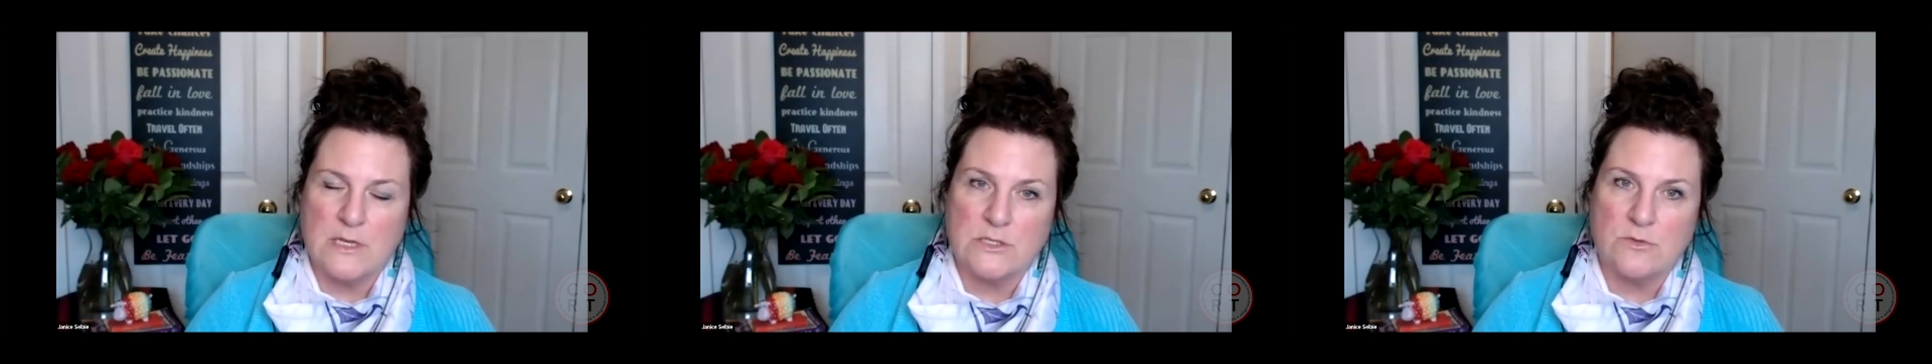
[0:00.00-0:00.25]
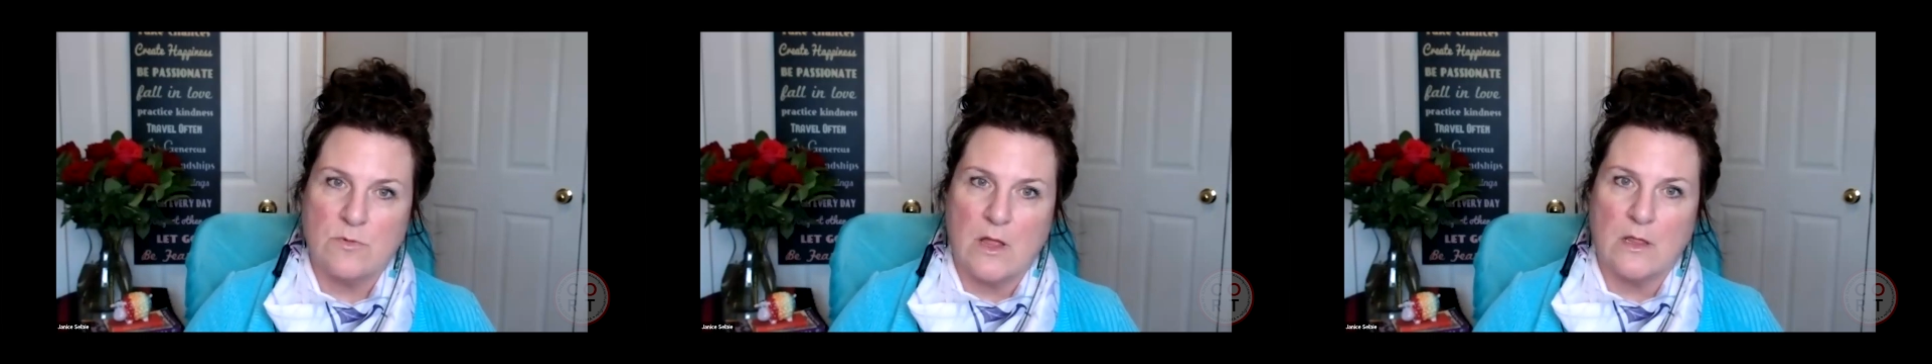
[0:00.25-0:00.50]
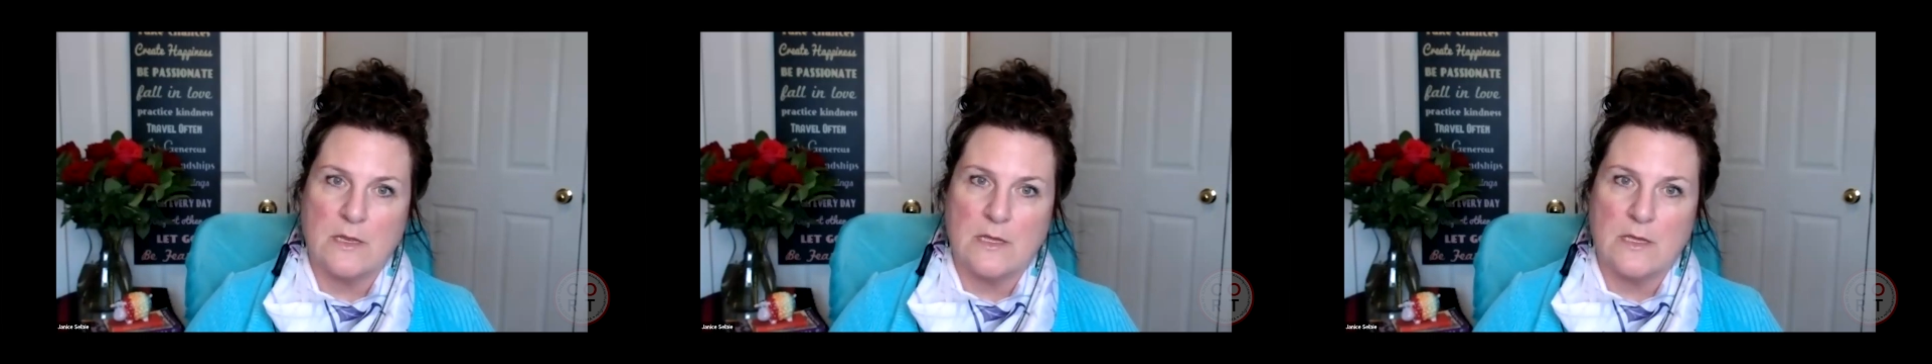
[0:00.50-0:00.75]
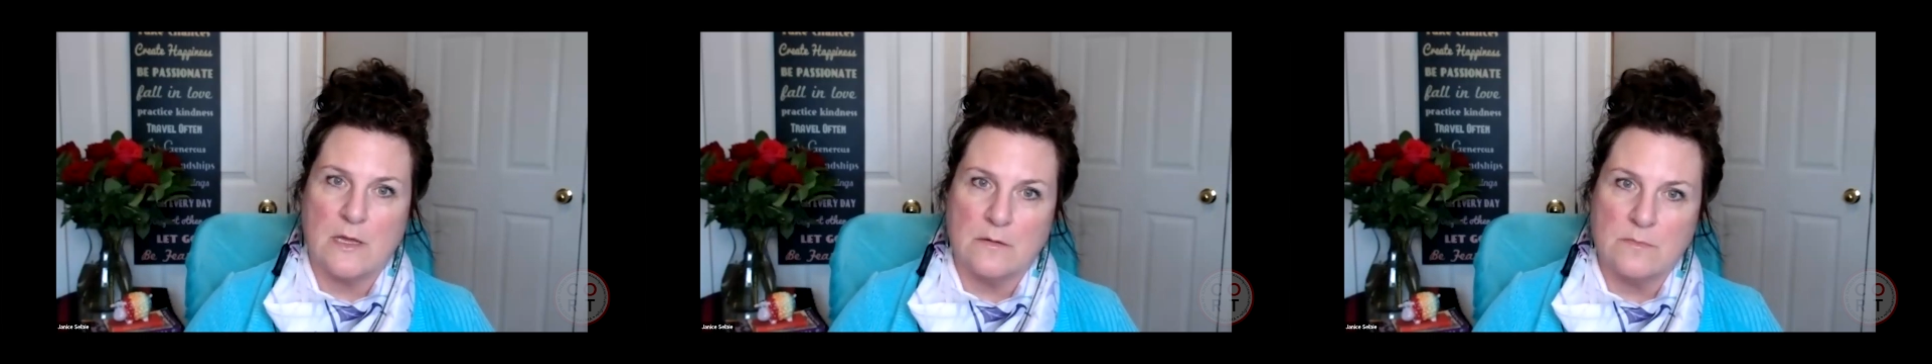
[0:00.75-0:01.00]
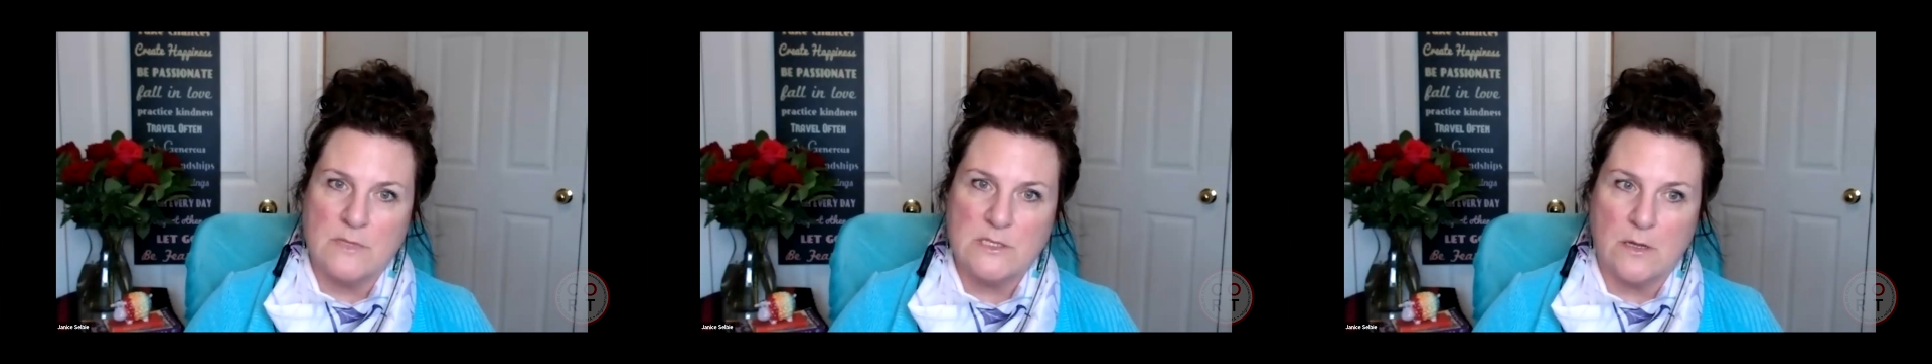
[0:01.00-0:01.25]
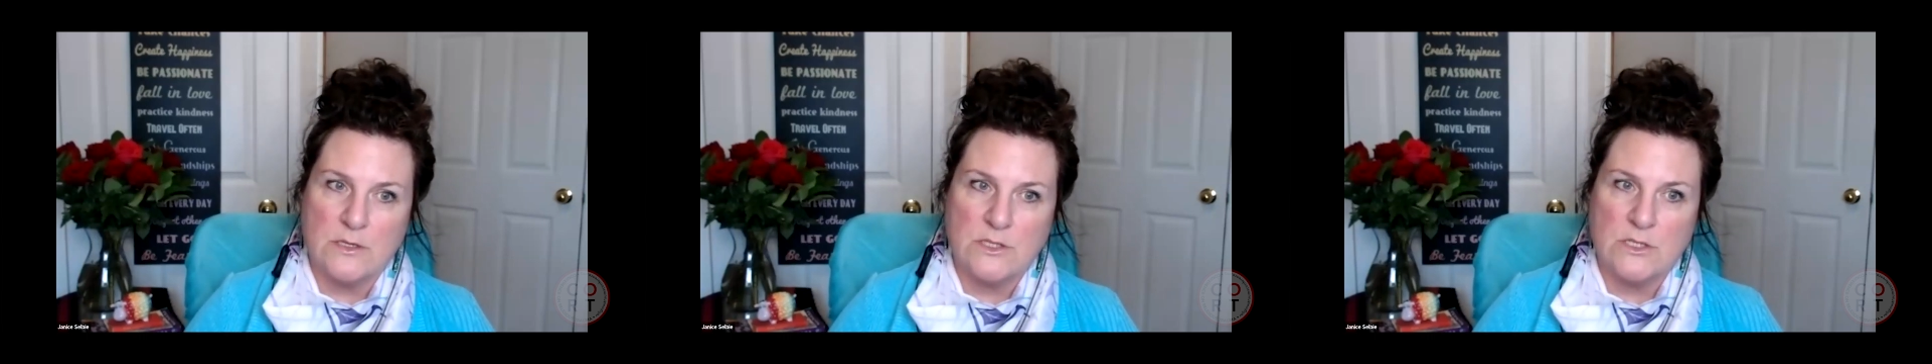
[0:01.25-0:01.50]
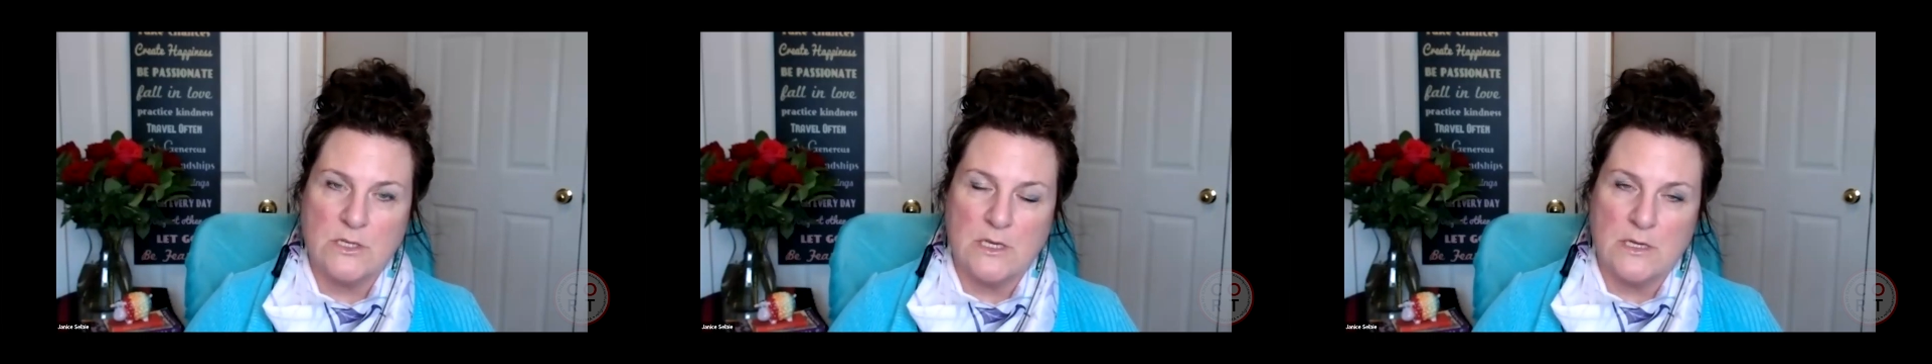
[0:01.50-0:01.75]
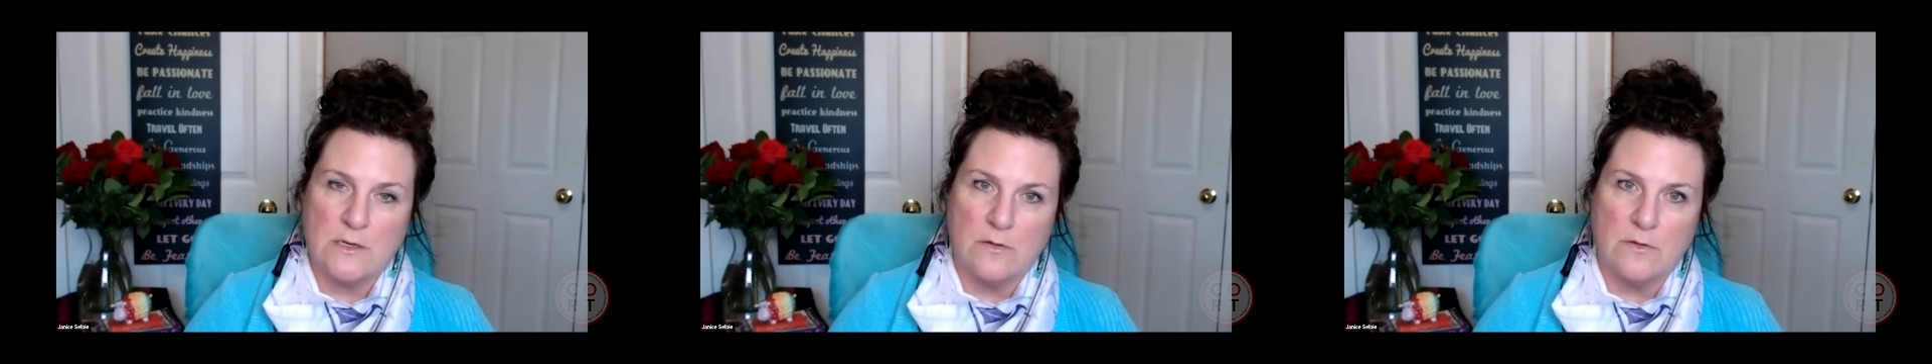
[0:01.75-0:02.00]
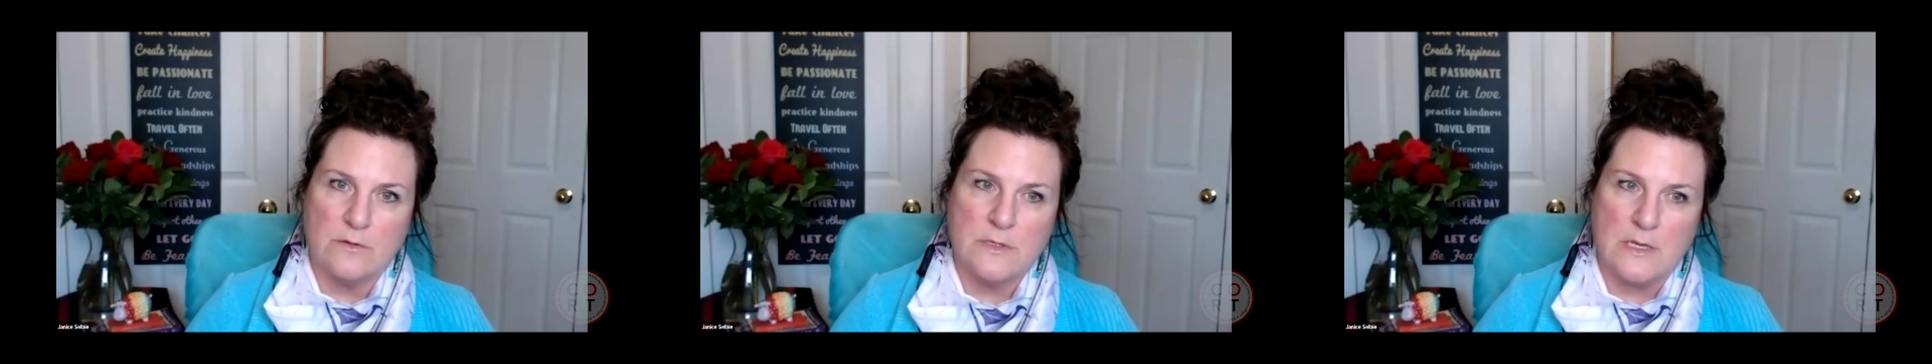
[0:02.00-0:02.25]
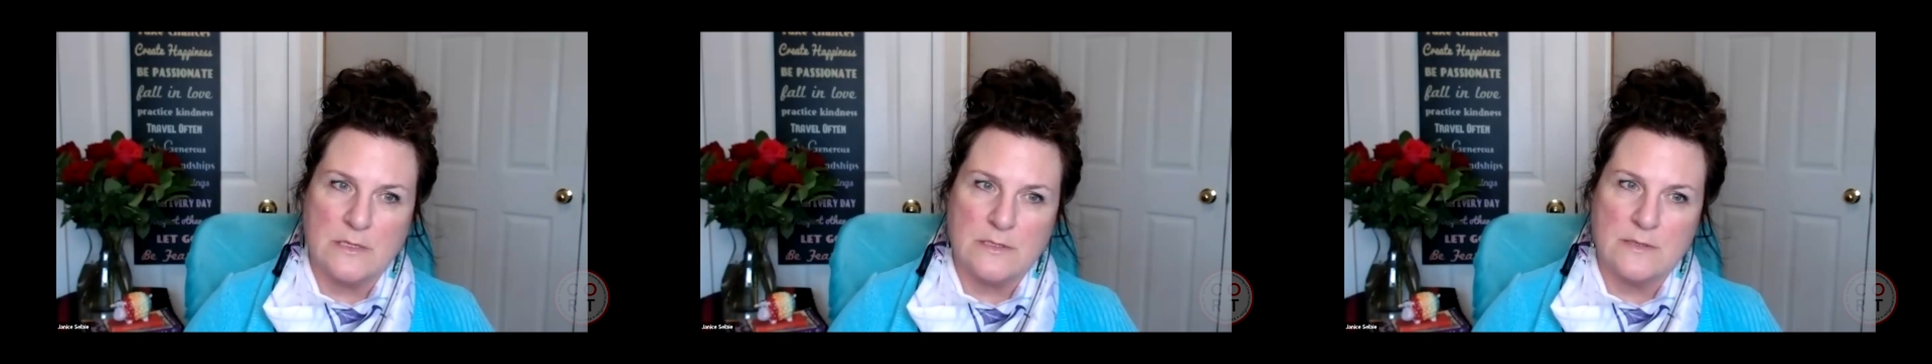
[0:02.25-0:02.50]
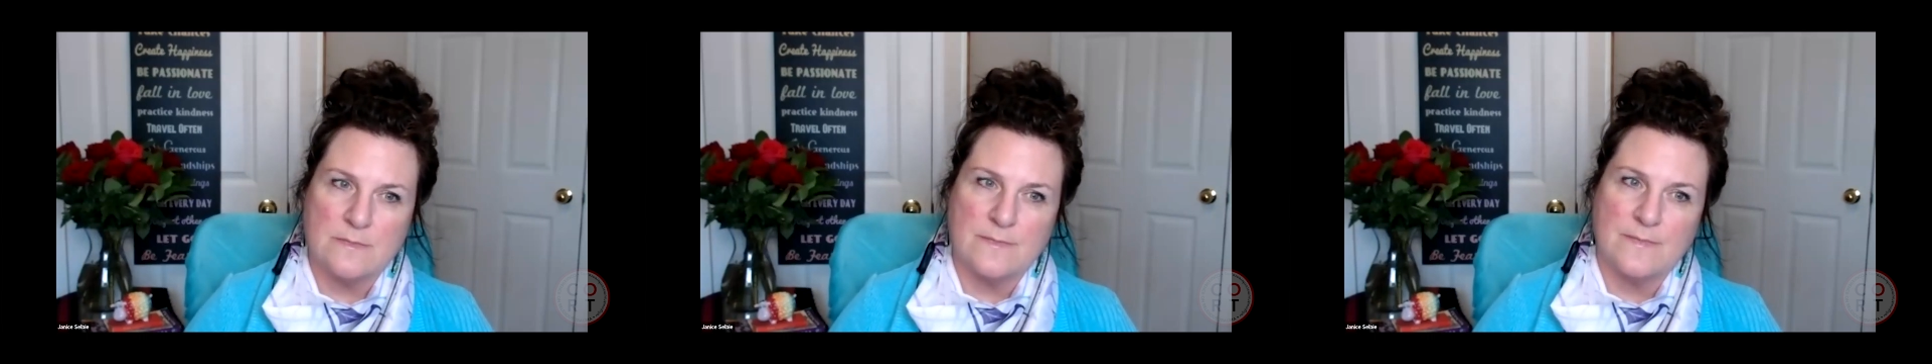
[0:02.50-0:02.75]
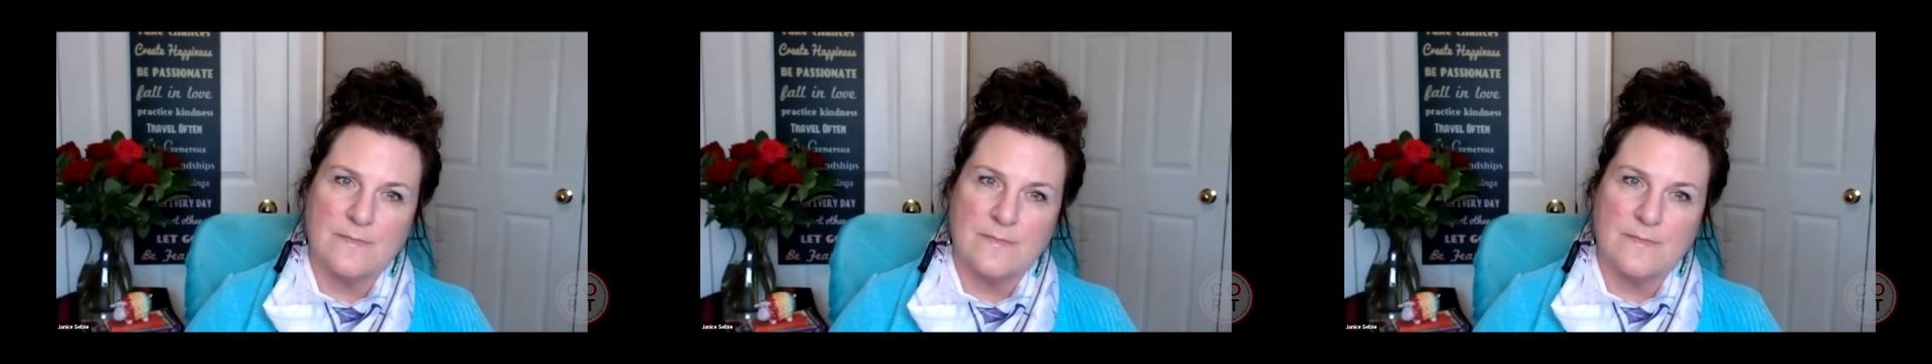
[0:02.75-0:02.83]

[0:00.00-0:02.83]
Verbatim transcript: sexuality and misogyny and all those things.